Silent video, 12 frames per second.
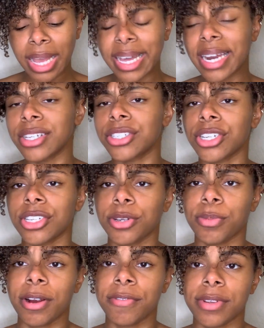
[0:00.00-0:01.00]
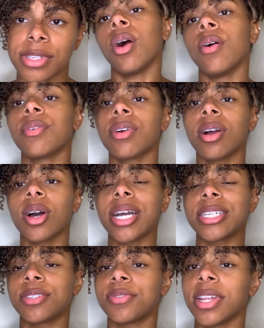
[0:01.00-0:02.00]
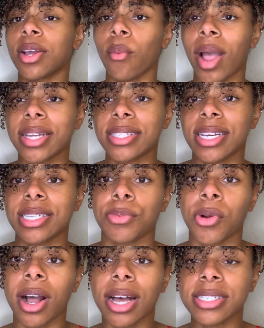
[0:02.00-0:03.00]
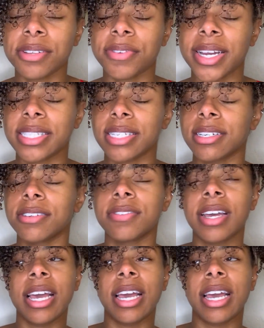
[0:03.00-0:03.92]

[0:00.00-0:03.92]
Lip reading: Again, it's just your preference. Overall, I just feel like waxing is more cost effective.